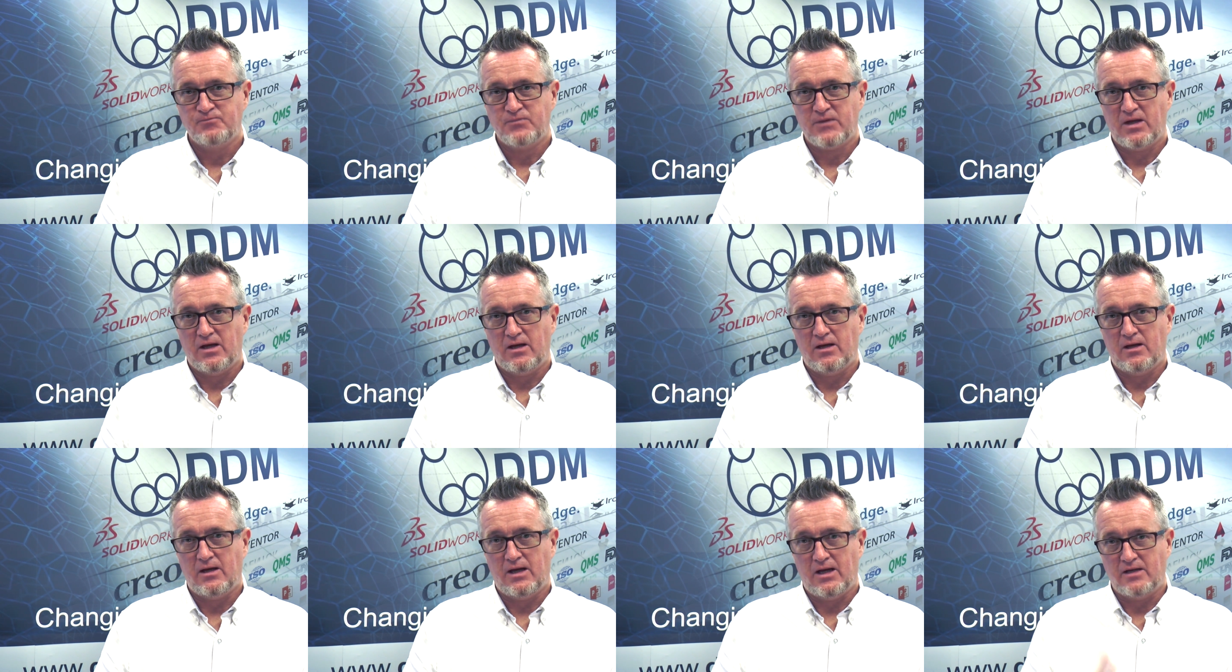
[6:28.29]

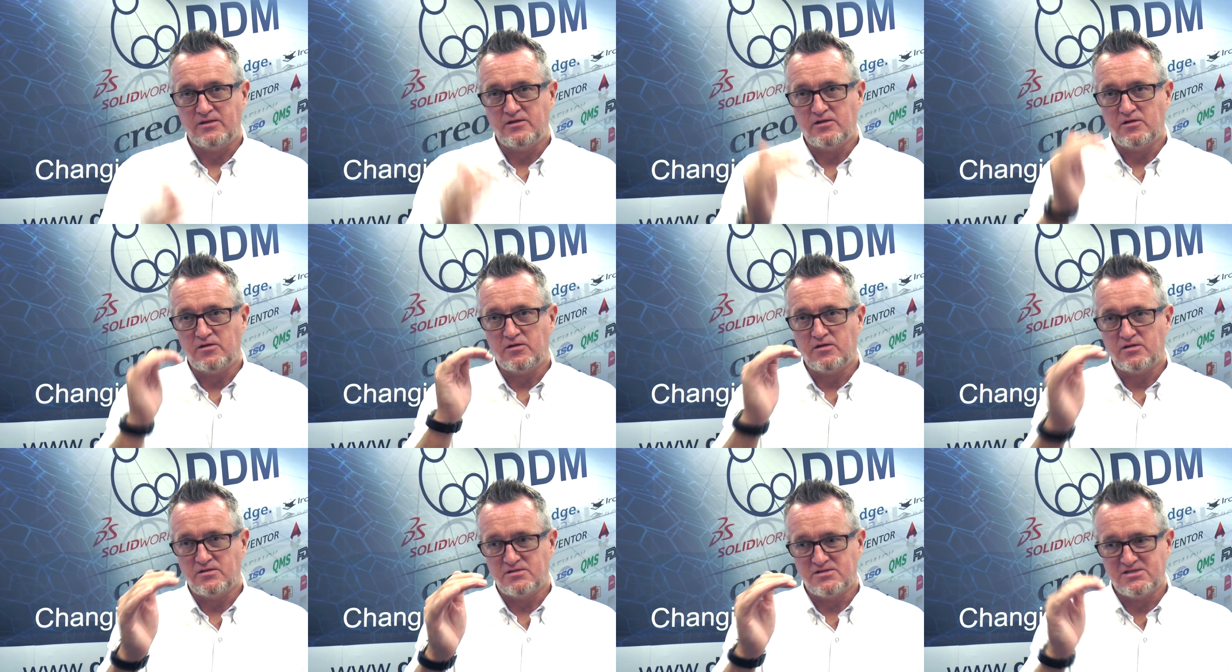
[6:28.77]
and you
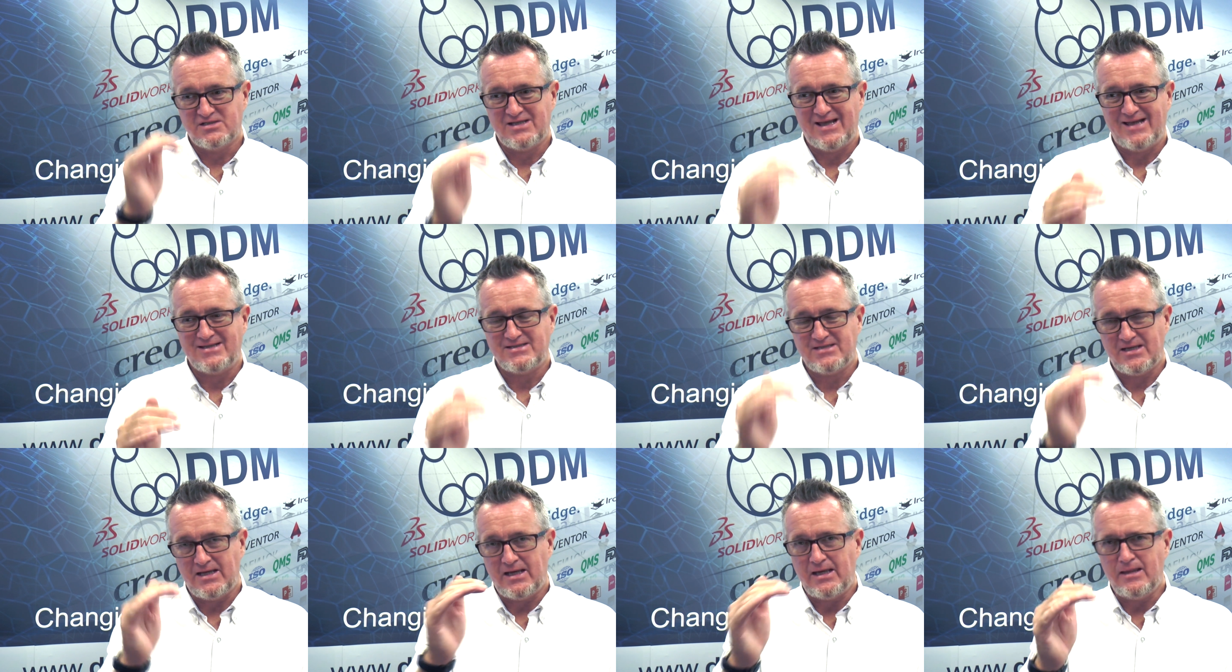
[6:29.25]
can
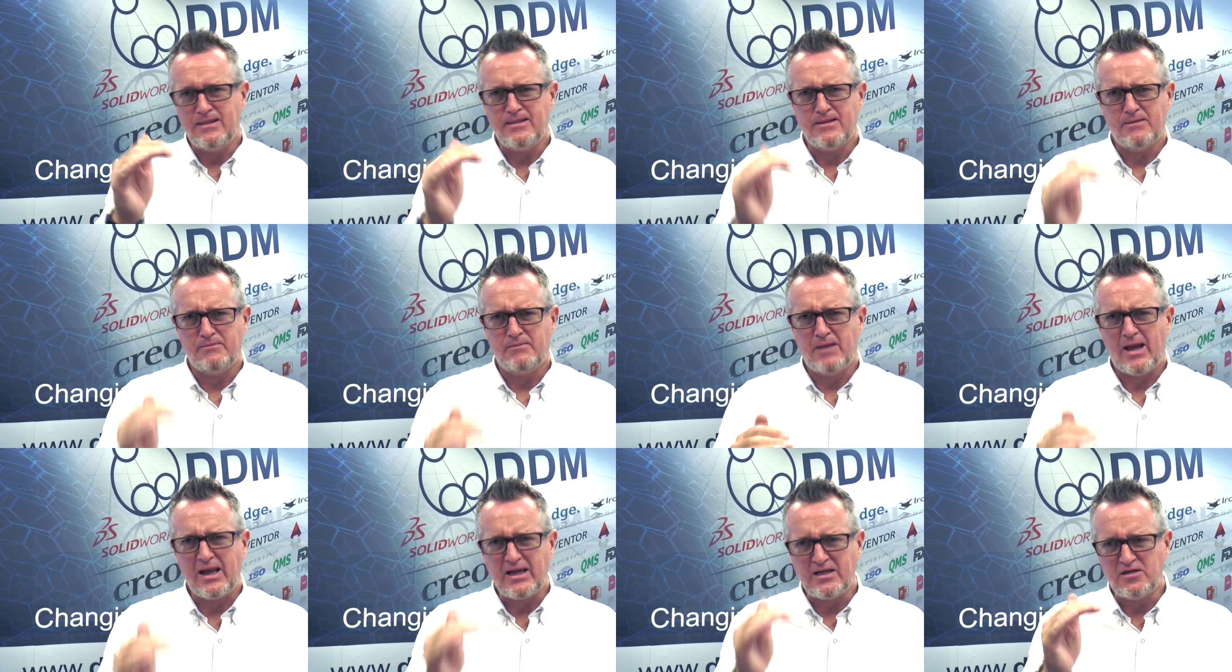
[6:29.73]
set it in the
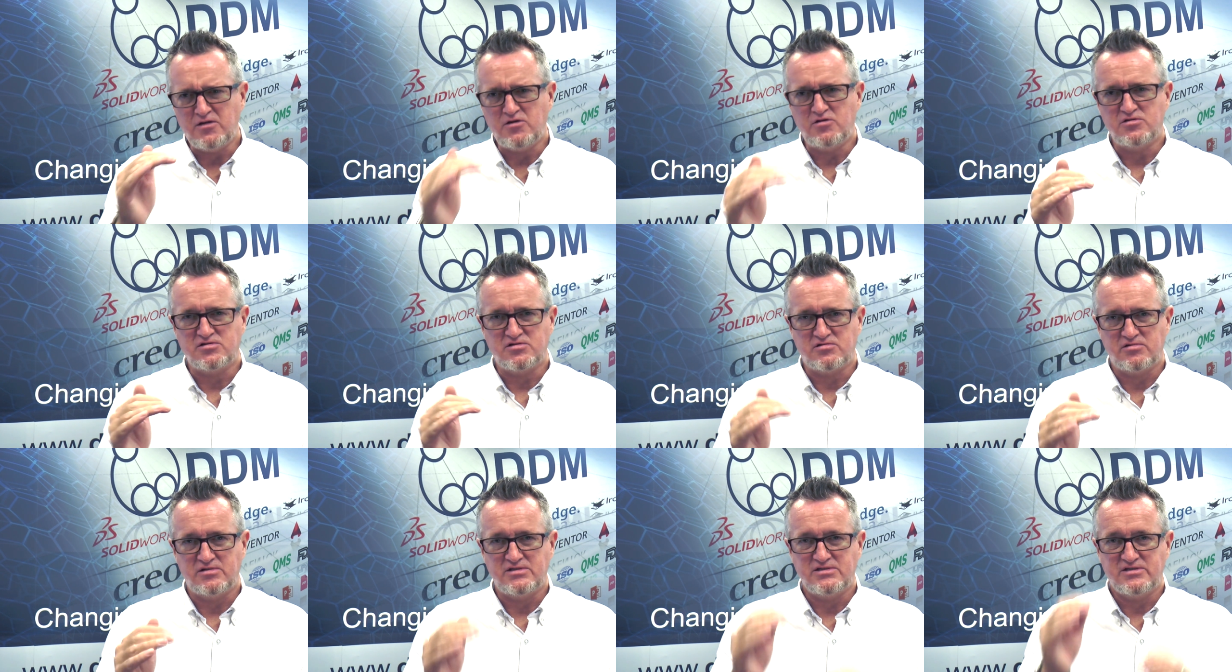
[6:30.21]
main
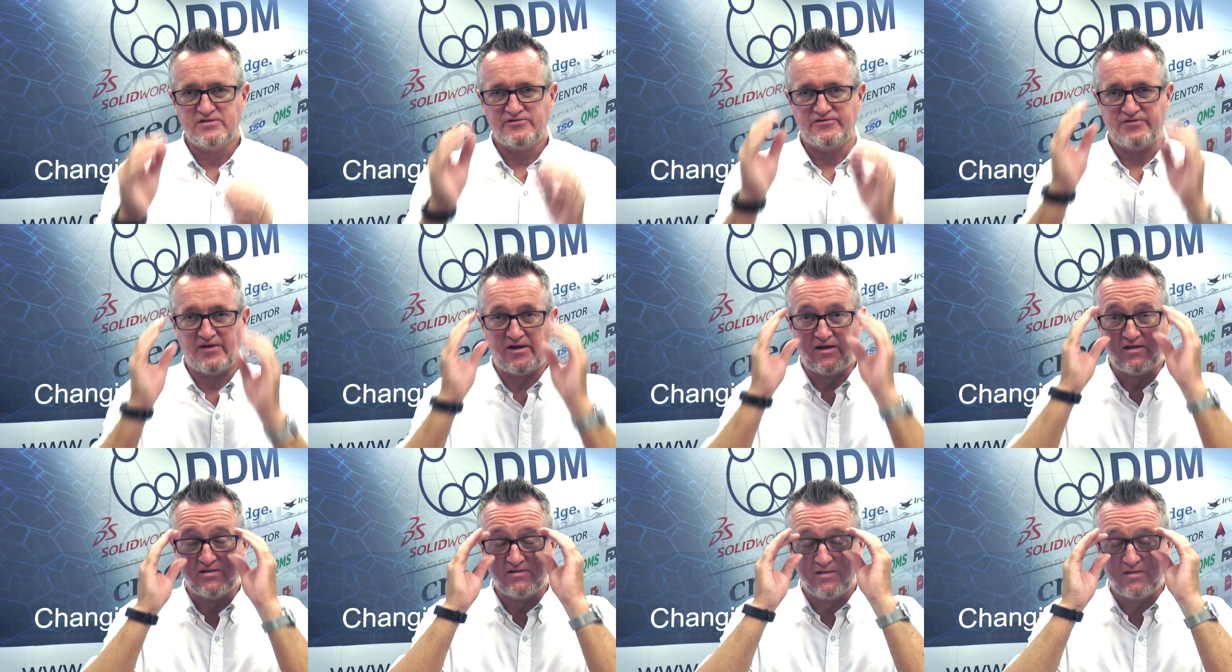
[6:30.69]
user interface.